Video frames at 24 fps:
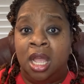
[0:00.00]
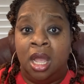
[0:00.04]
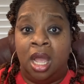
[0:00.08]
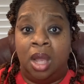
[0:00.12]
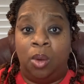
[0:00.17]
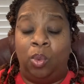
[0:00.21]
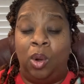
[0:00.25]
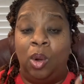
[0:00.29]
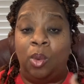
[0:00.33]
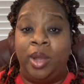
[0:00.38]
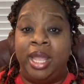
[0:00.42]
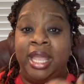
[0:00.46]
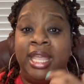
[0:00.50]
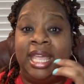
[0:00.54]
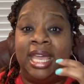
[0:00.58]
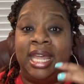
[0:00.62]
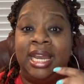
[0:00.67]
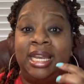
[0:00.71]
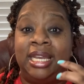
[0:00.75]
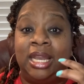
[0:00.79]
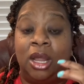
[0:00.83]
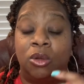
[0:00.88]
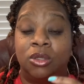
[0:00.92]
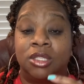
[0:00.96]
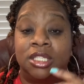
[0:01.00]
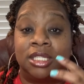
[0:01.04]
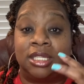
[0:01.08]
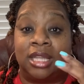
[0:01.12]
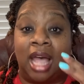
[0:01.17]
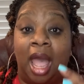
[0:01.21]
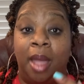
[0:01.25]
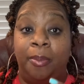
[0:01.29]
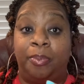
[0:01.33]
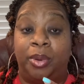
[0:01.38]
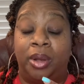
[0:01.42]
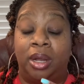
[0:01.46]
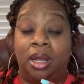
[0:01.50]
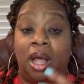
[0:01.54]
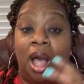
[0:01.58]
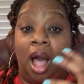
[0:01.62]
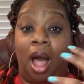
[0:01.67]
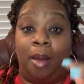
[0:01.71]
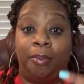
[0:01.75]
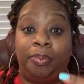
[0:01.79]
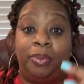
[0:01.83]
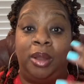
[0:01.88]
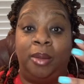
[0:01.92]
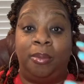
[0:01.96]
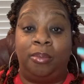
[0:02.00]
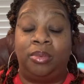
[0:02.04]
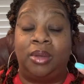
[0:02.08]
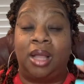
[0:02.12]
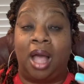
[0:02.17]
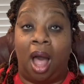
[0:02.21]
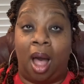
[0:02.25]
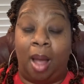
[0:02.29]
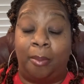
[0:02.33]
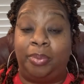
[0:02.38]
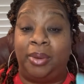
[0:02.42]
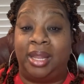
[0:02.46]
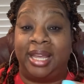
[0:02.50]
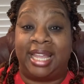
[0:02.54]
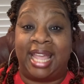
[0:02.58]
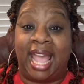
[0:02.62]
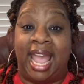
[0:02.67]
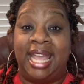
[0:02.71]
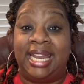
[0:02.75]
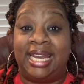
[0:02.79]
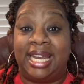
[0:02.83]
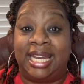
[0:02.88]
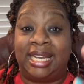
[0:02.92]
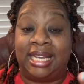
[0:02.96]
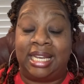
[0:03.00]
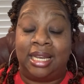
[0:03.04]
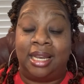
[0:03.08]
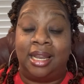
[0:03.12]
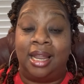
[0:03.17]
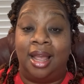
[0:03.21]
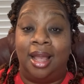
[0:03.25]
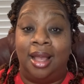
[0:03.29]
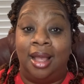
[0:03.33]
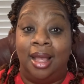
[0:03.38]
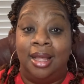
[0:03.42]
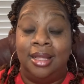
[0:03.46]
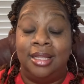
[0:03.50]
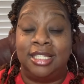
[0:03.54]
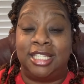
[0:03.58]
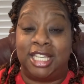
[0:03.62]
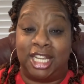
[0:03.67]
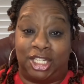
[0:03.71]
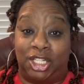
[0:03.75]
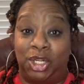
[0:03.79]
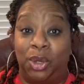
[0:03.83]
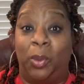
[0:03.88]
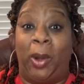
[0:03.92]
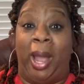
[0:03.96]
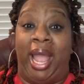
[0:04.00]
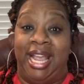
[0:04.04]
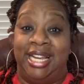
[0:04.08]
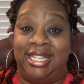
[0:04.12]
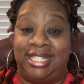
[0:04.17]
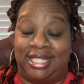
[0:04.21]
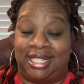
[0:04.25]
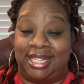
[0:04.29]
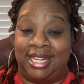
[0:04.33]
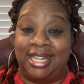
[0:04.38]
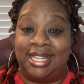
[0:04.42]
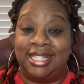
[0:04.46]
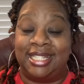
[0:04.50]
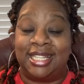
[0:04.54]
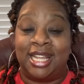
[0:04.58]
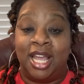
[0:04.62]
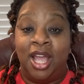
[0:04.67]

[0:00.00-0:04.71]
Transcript: When we get in those type of complicated situations,